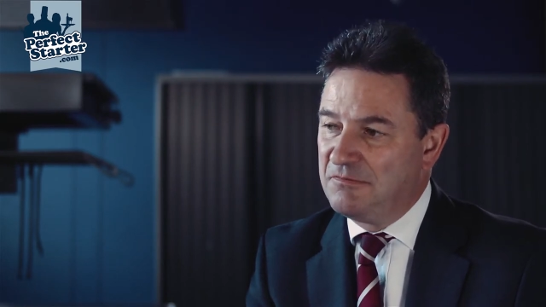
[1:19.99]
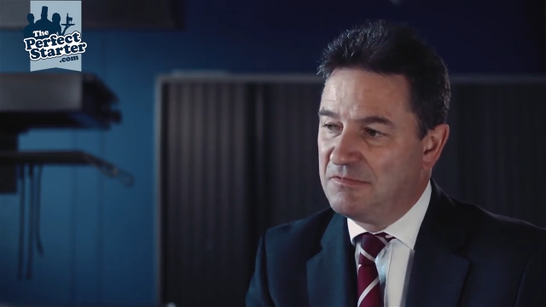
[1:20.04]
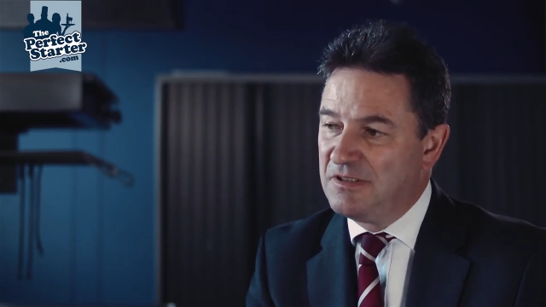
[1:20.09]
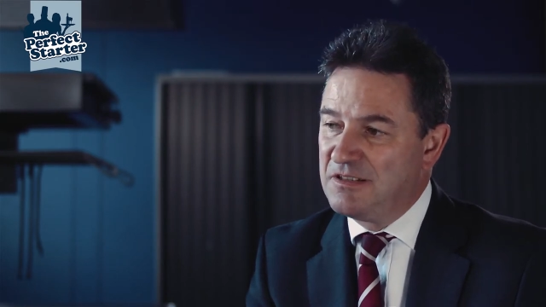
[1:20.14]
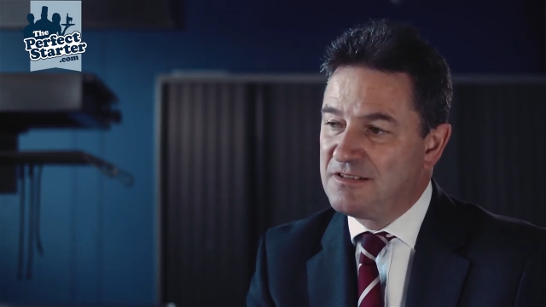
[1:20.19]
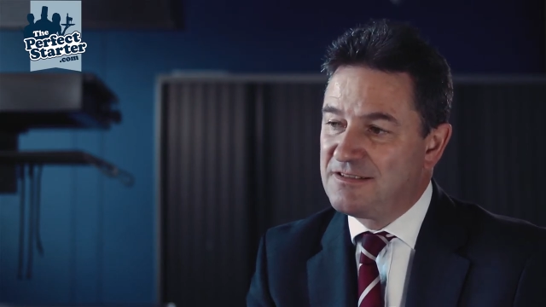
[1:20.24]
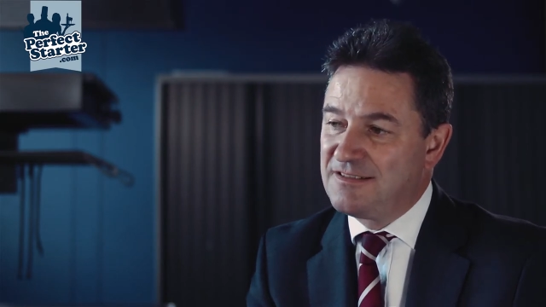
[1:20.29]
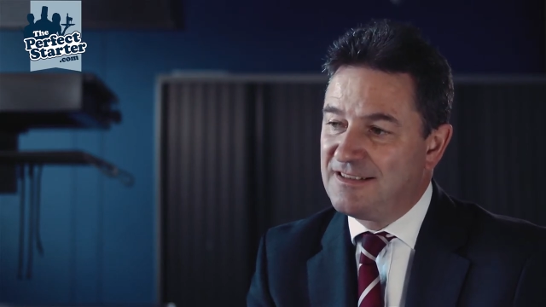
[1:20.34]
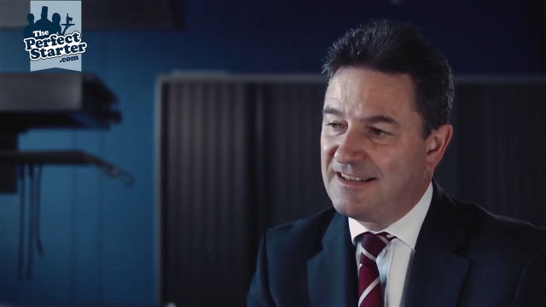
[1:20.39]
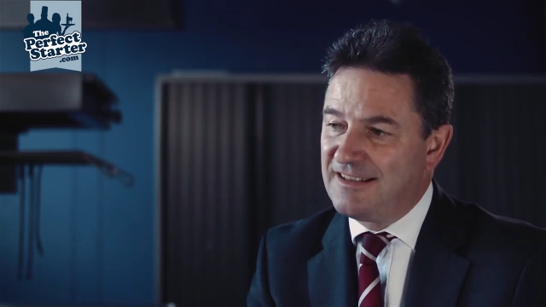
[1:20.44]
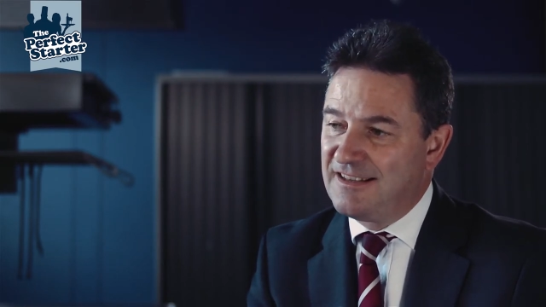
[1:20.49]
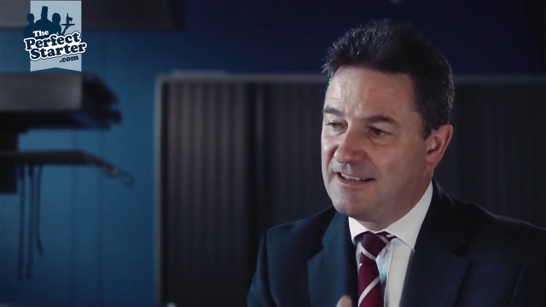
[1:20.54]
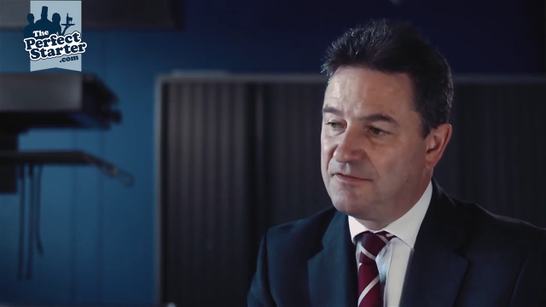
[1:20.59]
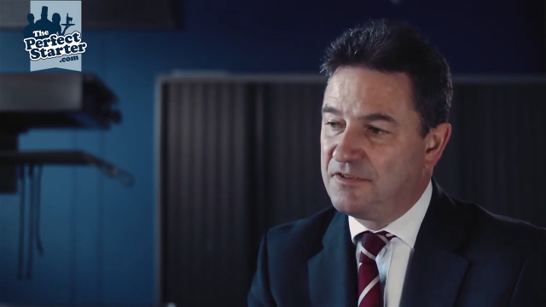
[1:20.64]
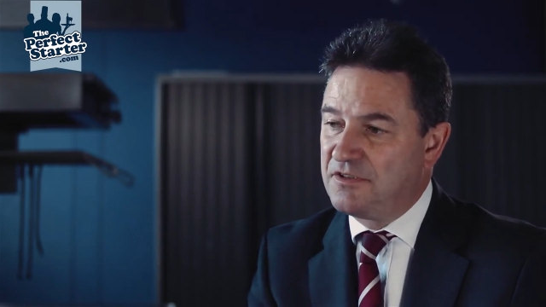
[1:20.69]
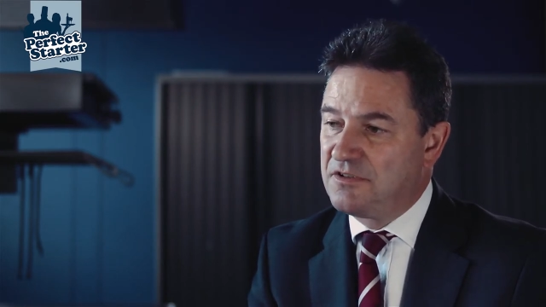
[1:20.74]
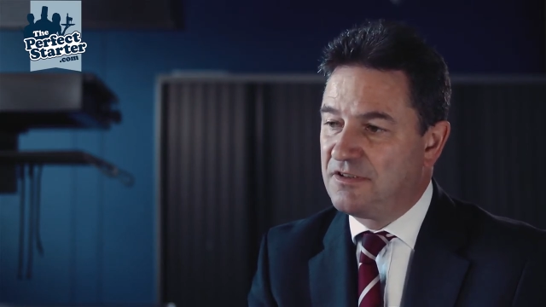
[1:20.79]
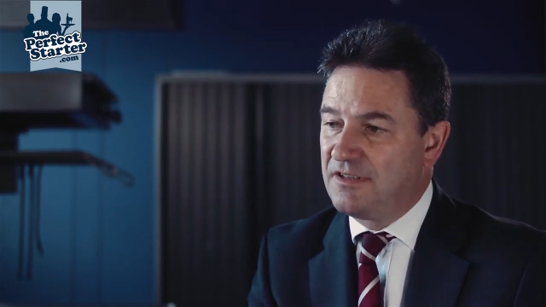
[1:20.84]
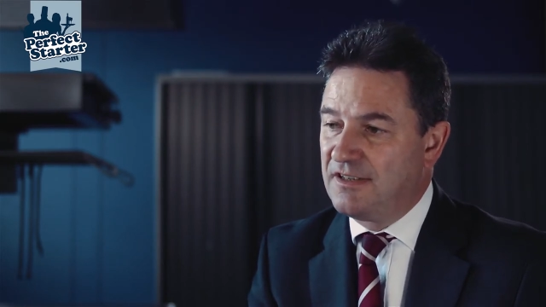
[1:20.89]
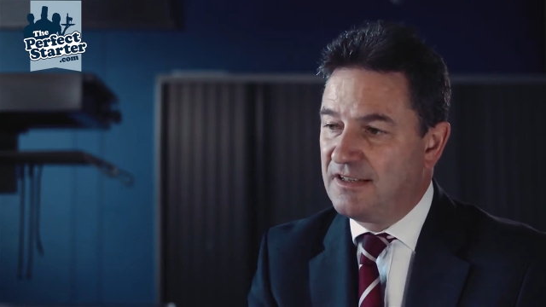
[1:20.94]
once they
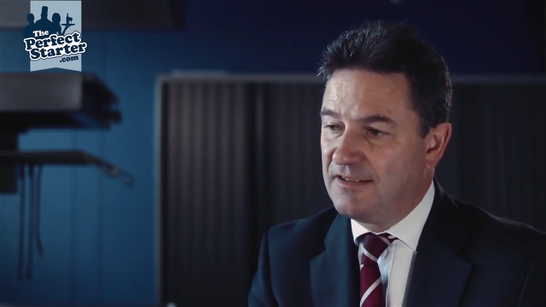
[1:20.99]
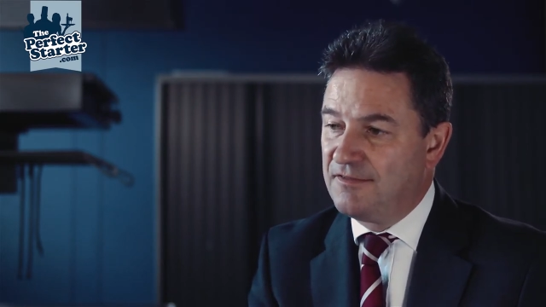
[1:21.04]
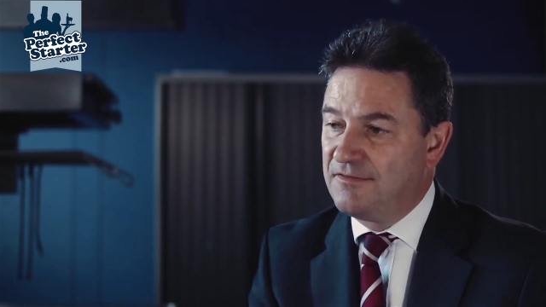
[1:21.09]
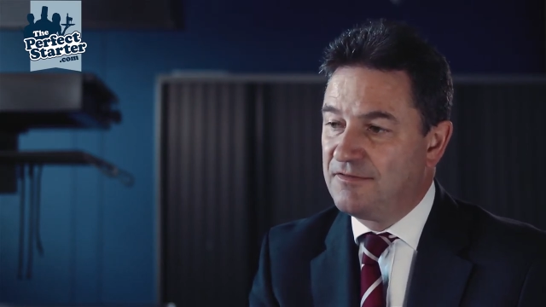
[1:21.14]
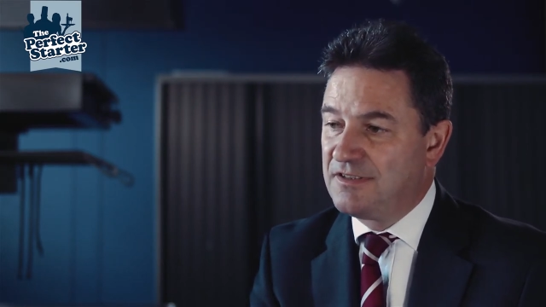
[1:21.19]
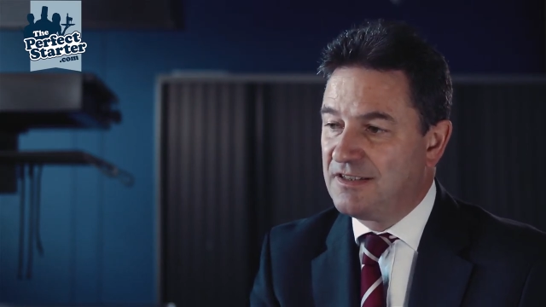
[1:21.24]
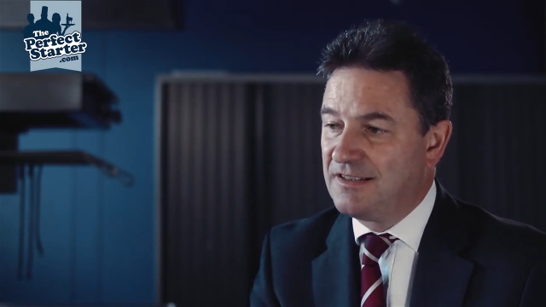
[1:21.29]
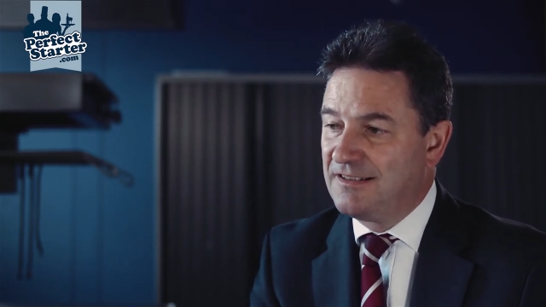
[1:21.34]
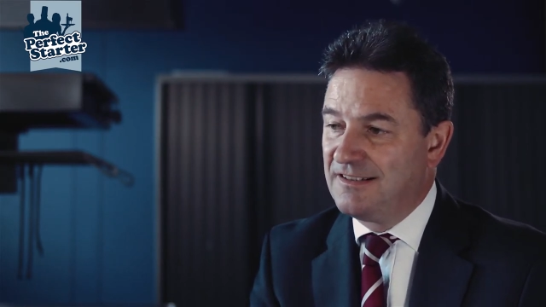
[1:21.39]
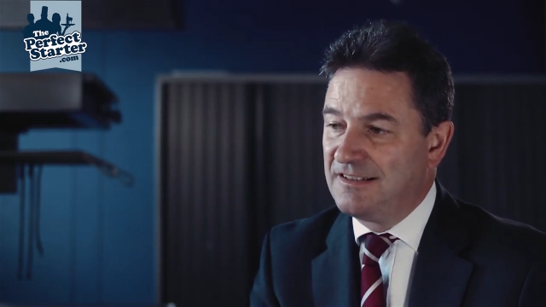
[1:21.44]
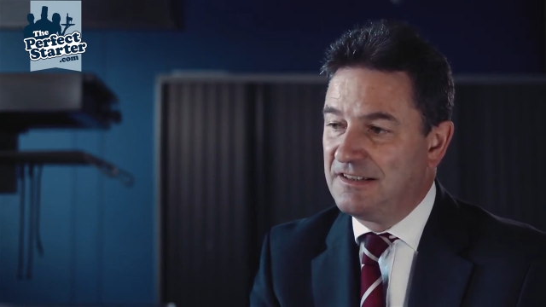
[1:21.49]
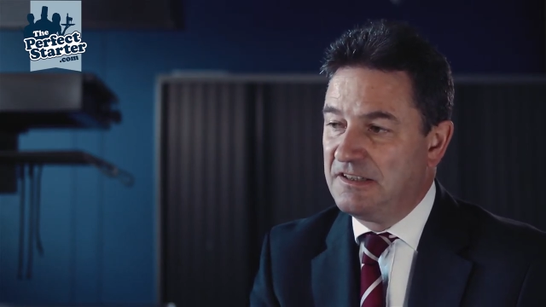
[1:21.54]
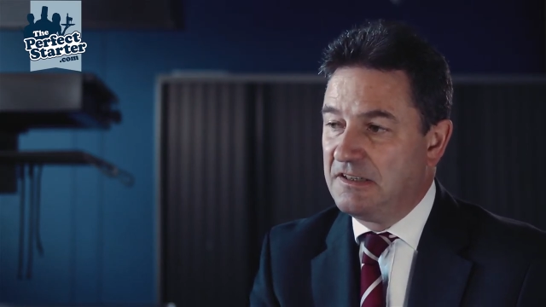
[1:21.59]
have achieved